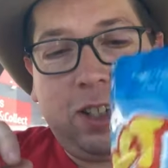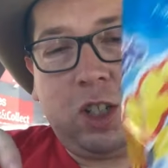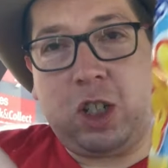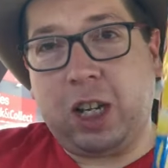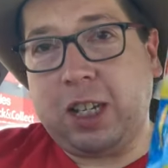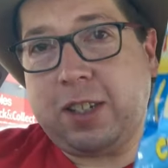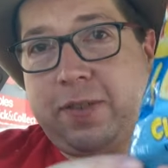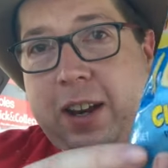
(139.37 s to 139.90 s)

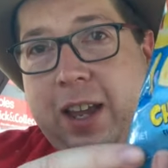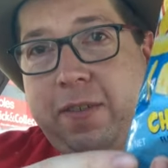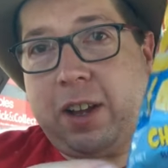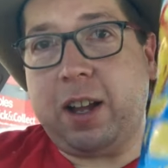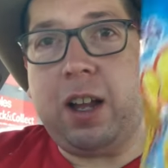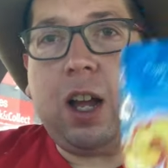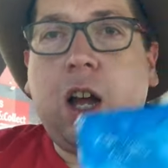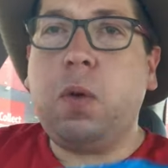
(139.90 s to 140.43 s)
Cheese flavour.
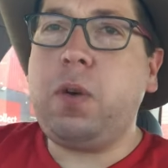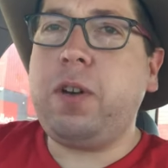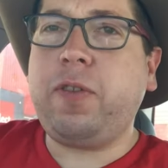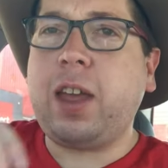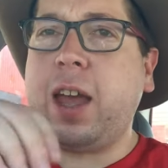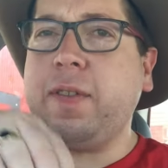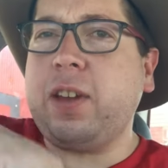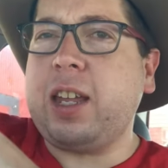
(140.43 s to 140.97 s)
I wonder if
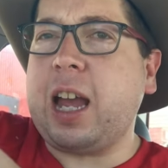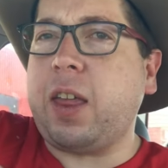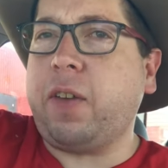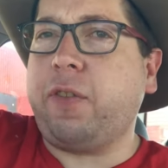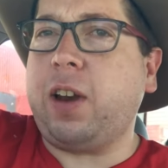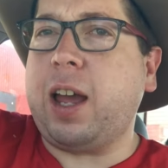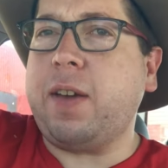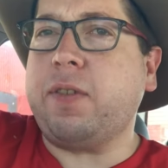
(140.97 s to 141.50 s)
they have any other
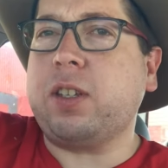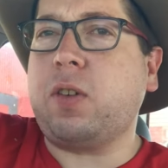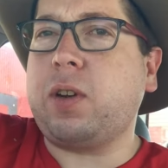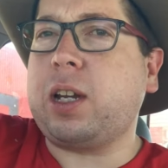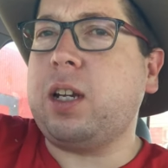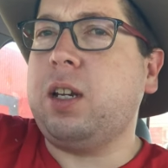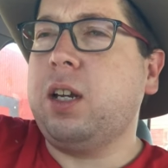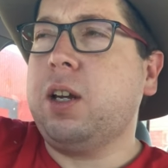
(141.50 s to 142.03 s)
flavours. I
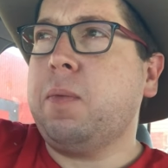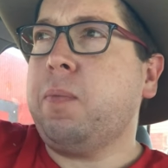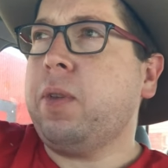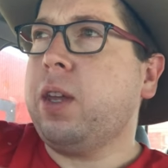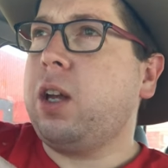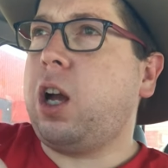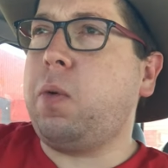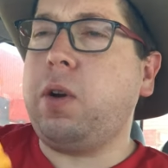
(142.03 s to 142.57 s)

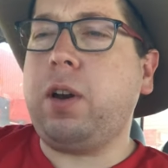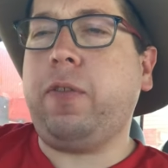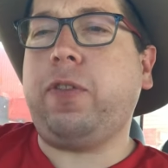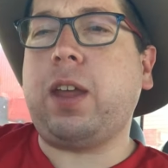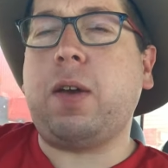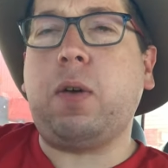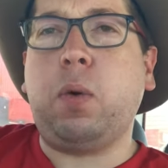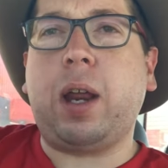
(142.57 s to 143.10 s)
wonder if
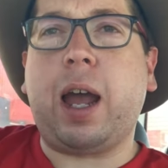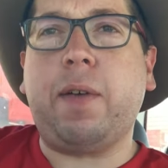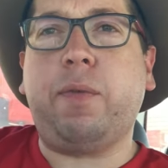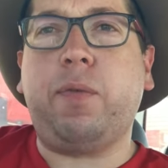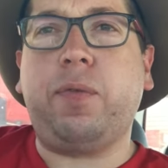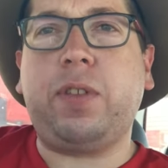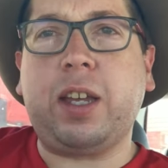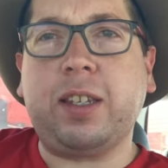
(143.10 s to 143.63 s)
they would have
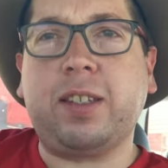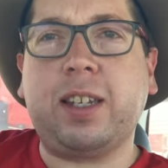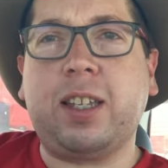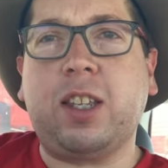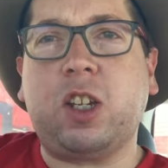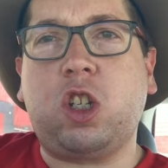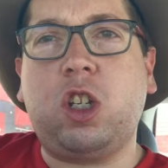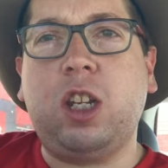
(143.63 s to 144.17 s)
this in
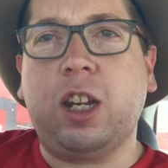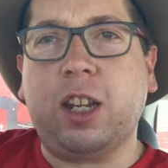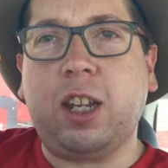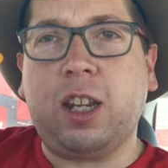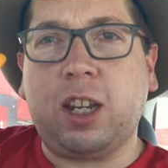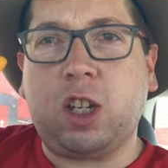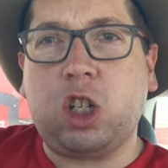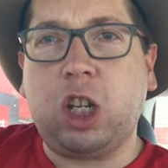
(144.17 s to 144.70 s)

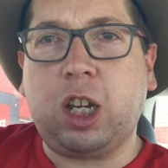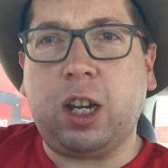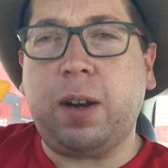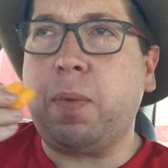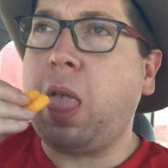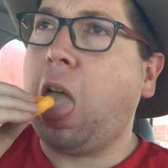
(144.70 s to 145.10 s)
the chicken.